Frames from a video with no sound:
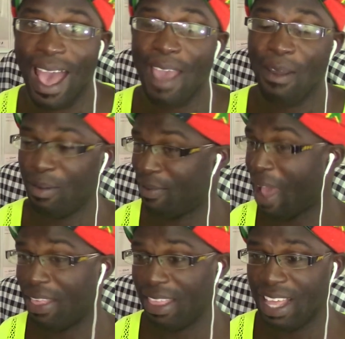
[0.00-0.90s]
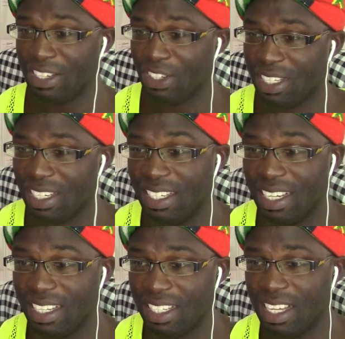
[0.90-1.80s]
I think that's just the
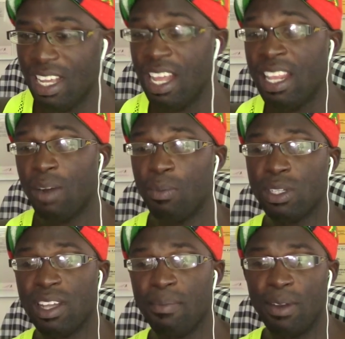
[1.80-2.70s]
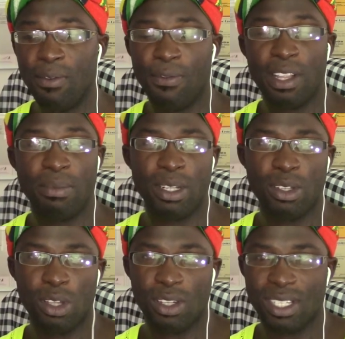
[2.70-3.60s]
date. That must have been filmed in
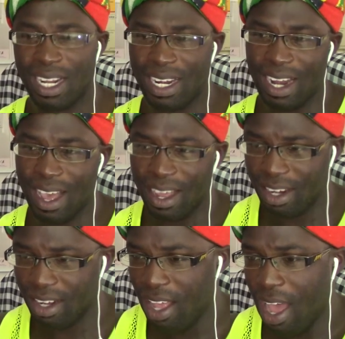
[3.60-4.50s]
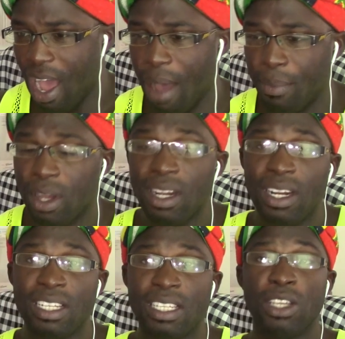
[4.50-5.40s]
2009.
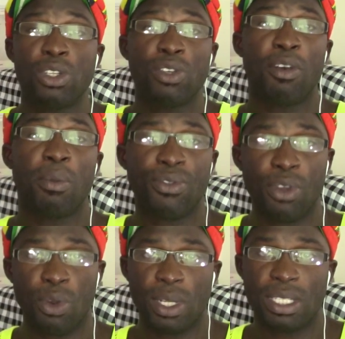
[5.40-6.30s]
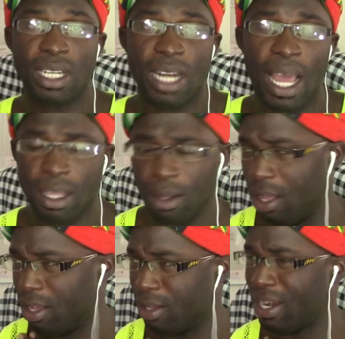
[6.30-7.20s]
Nonetheless, thank you so very much for requesting.
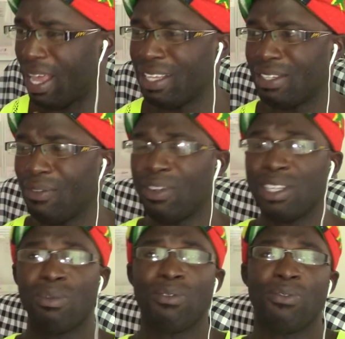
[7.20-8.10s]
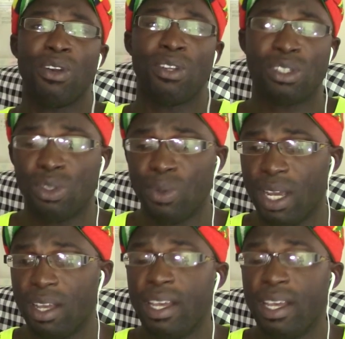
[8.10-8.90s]
Like us on Facebook, follow us on Twitter.